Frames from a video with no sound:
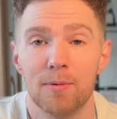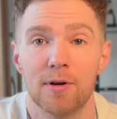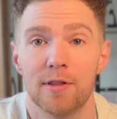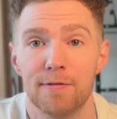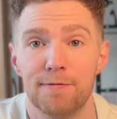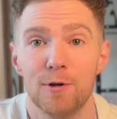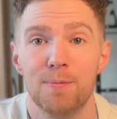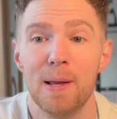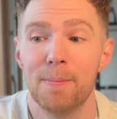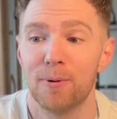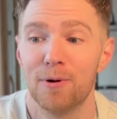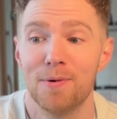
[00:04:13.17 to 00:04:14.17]
one of the few
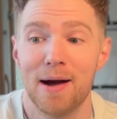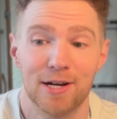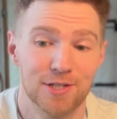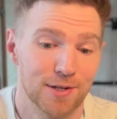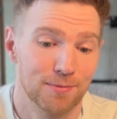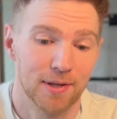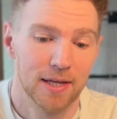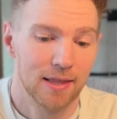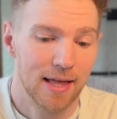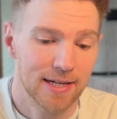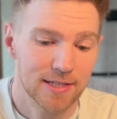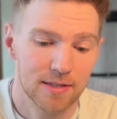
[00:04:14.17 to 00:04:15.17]
people who actually really
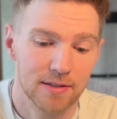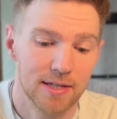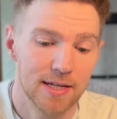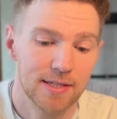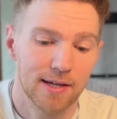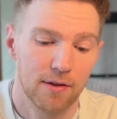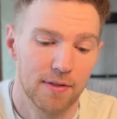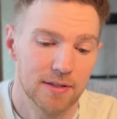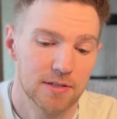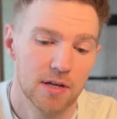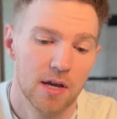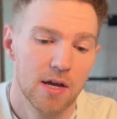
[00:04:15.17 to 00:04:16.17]
likes the detail
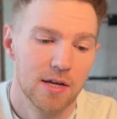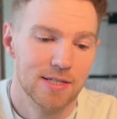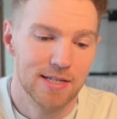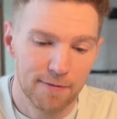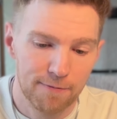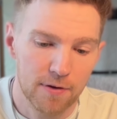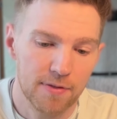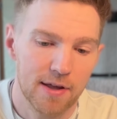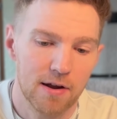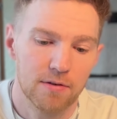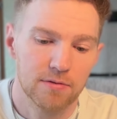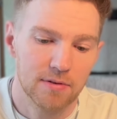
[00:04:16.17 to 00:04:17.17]
that's different
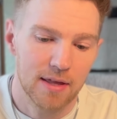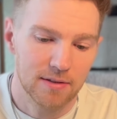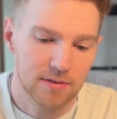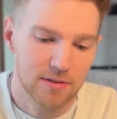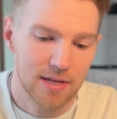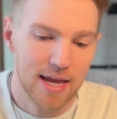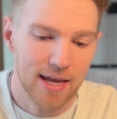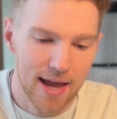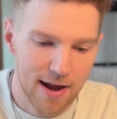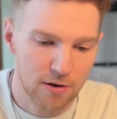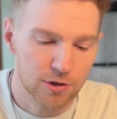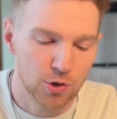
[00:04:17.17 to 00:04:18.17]
there, that's saying
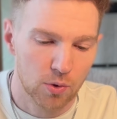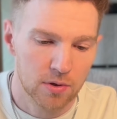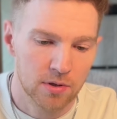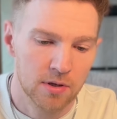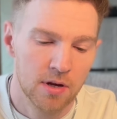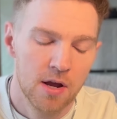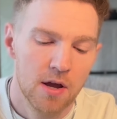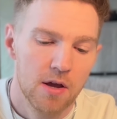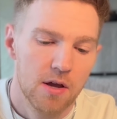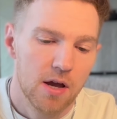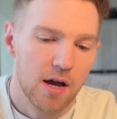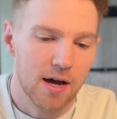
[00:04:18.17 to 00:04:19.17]
Air Jordan.
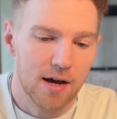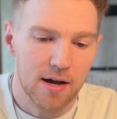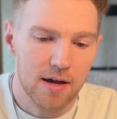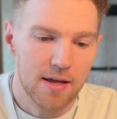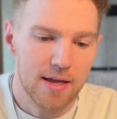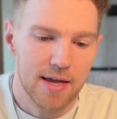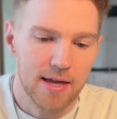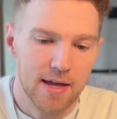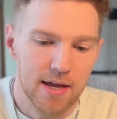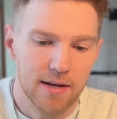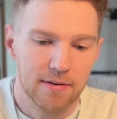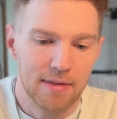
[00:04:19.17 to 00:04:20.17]

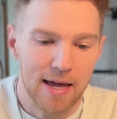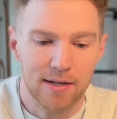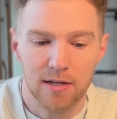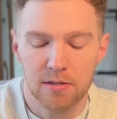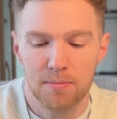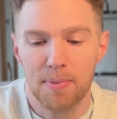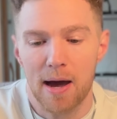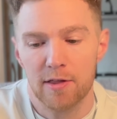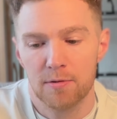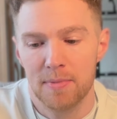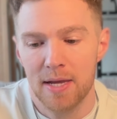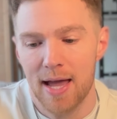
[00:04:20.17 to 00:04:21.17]
And that doesn't
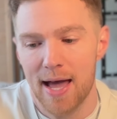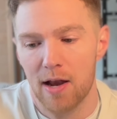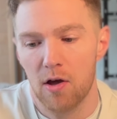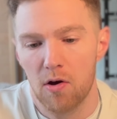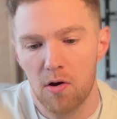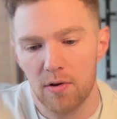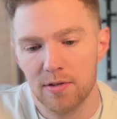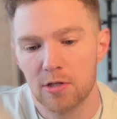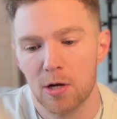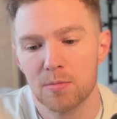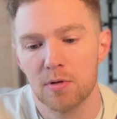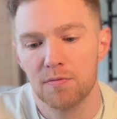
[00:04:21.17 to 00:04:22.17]
bother me at all. In
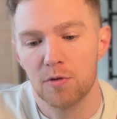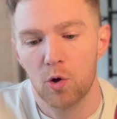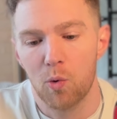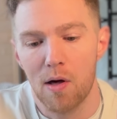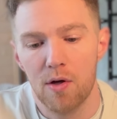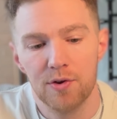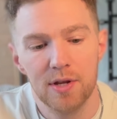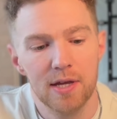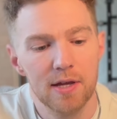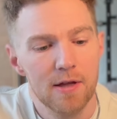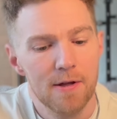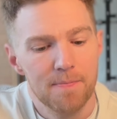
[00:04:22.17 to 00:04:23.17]
terms of the
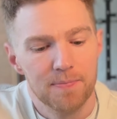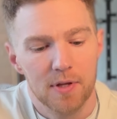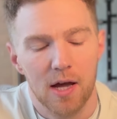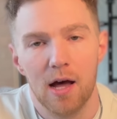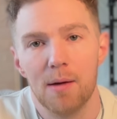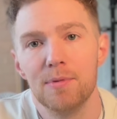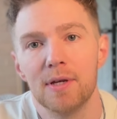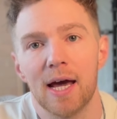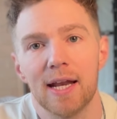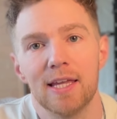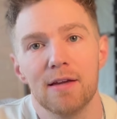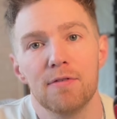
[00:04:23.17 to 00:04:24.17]
quality, you
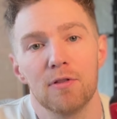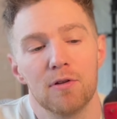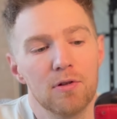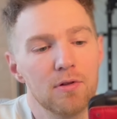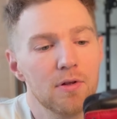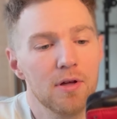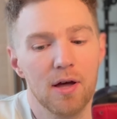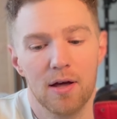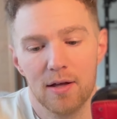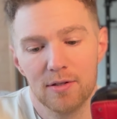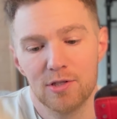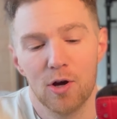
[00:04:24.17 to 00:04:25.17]
got to give a little
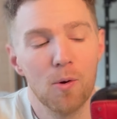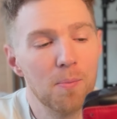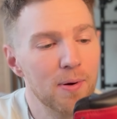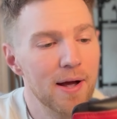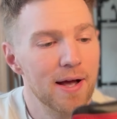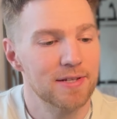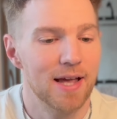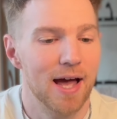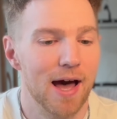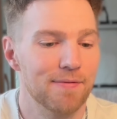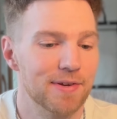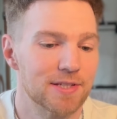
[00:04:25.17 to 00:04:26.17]
toe press.
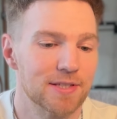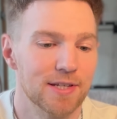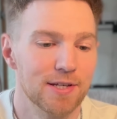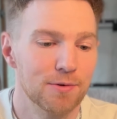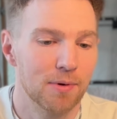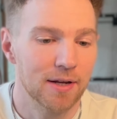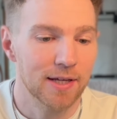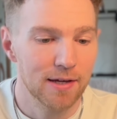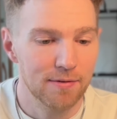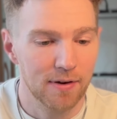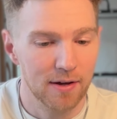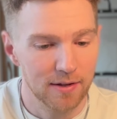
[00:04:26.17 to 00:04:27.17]
Obviously, you want to
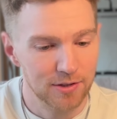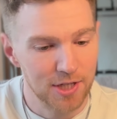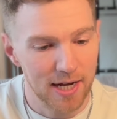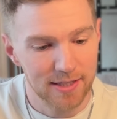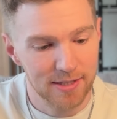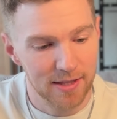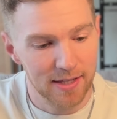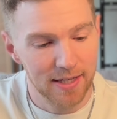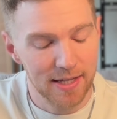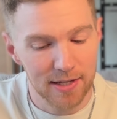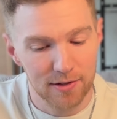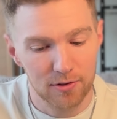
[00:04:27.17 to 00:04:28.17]
give a check to the
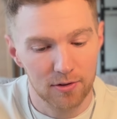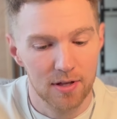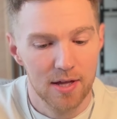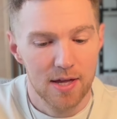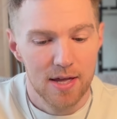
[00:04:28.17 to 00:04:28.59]
heel,